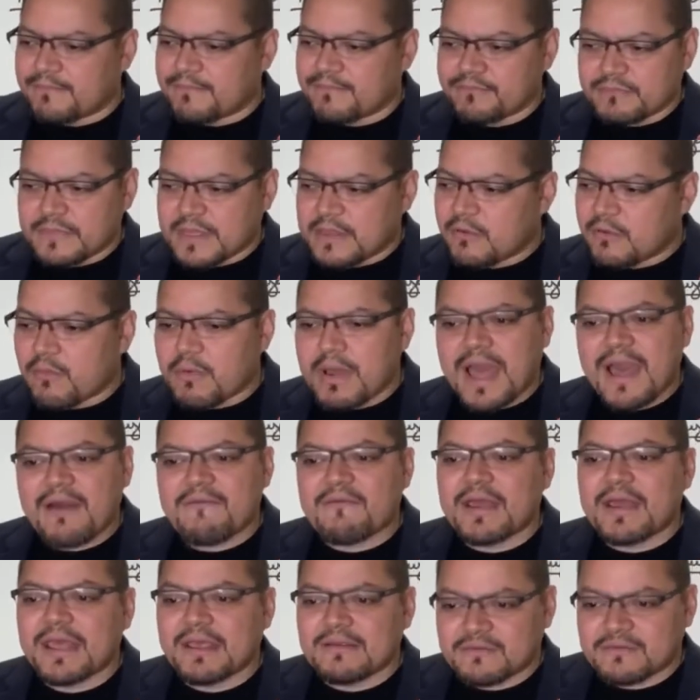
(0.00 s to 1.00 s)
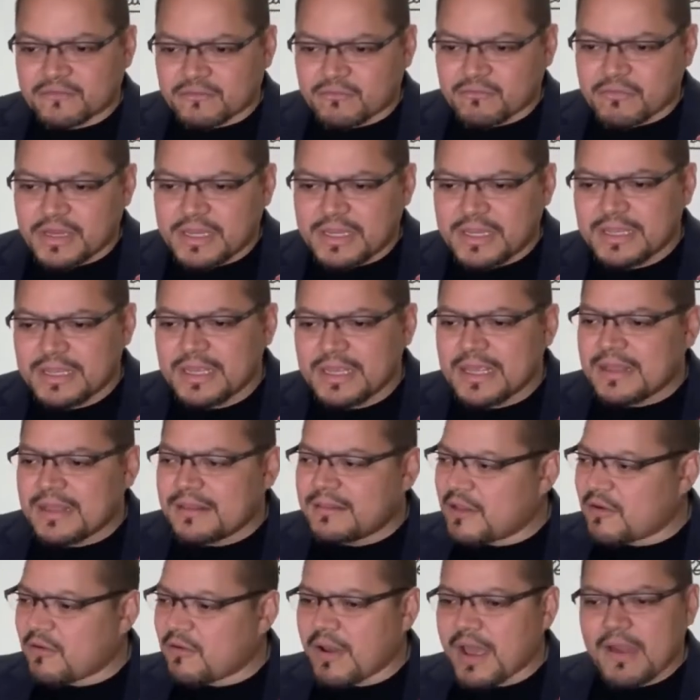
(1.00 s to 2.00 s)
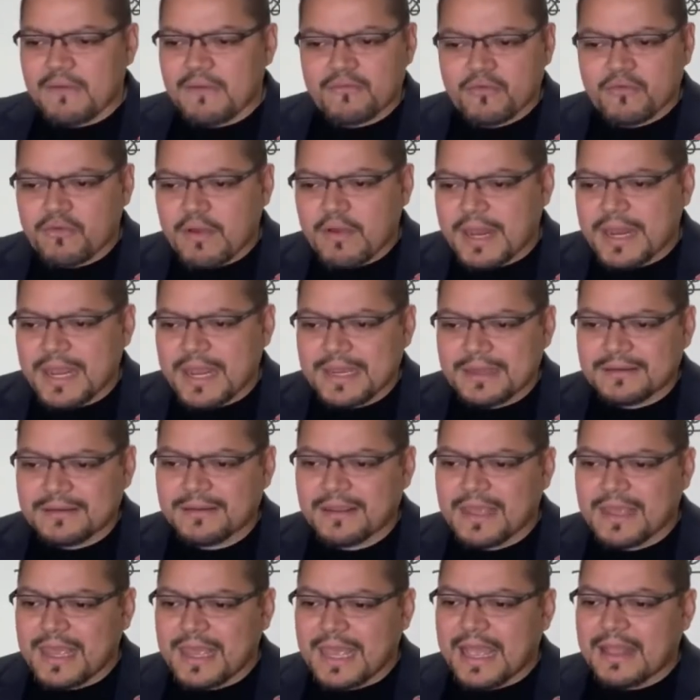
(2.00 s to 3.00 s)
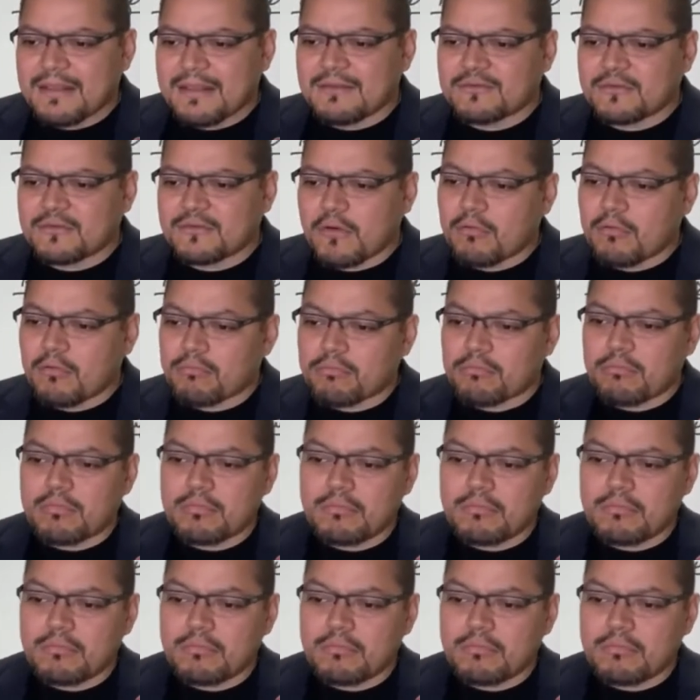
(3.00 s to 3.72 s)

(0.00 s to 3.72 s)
they don't have a history, they don't have credit, and so